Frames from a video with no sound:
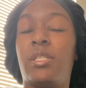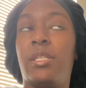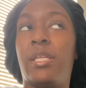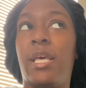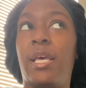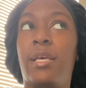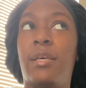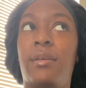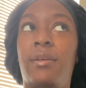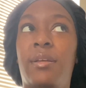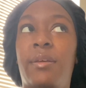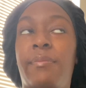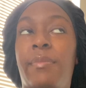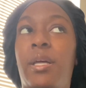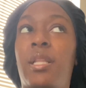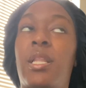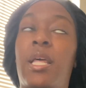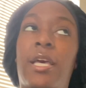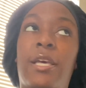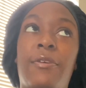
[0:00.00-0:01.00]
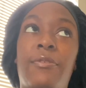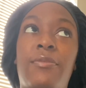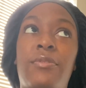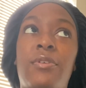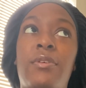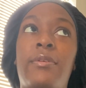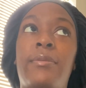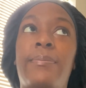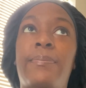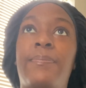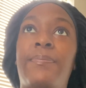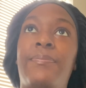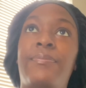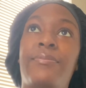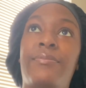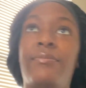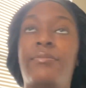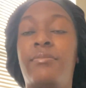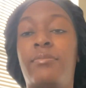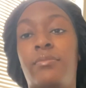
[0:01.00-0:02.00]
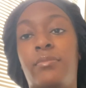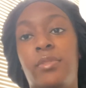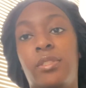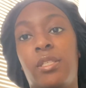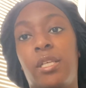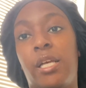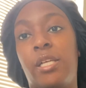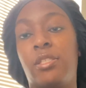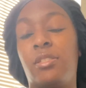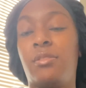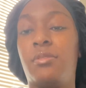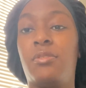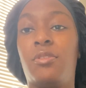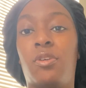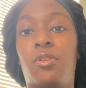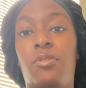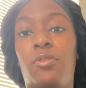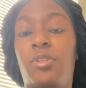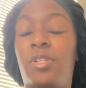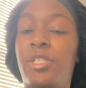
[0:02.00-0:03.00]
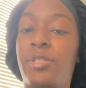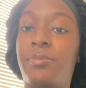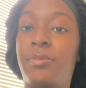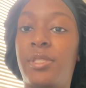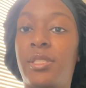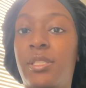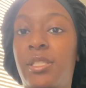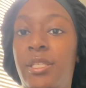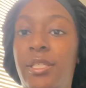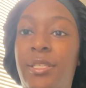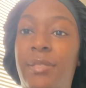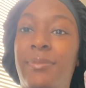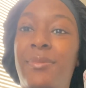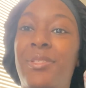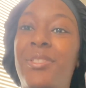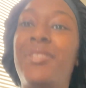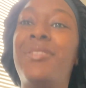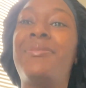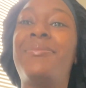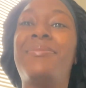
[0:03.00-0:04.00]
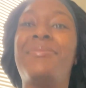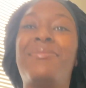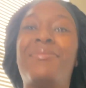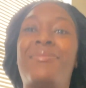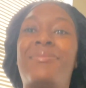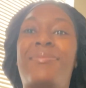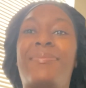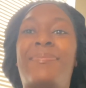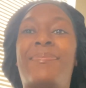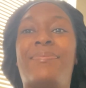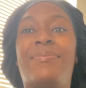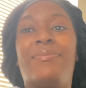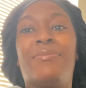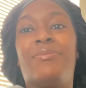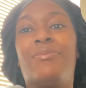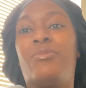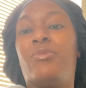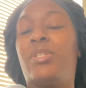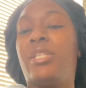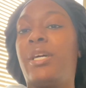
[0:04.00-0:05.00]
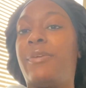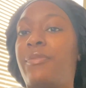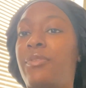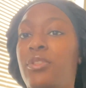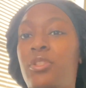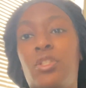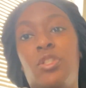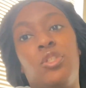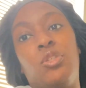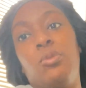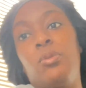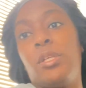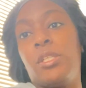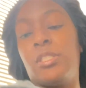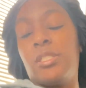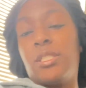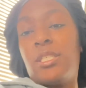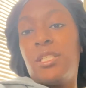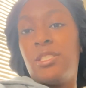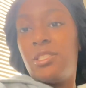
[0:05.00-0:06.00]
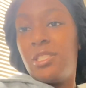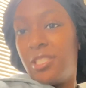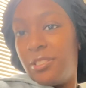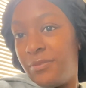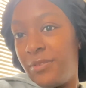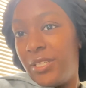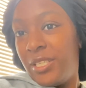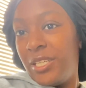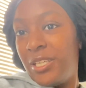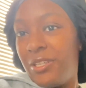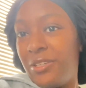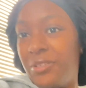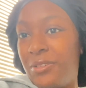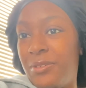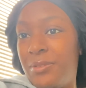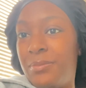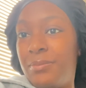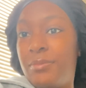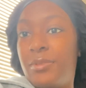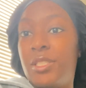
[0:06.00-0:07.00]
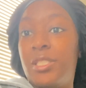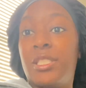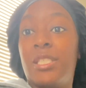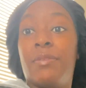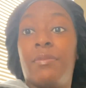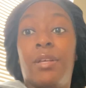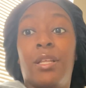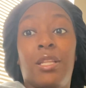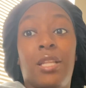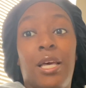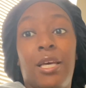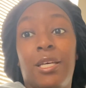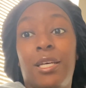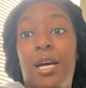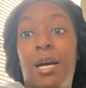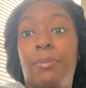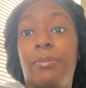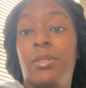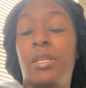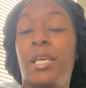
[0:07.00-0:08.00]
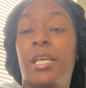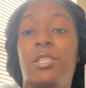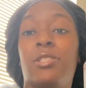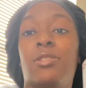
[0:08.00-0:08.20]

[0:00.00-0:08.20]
day in my life slash, you know, Christmas themed. Without further ado, let's just get into this video. Please give it a like, comment, and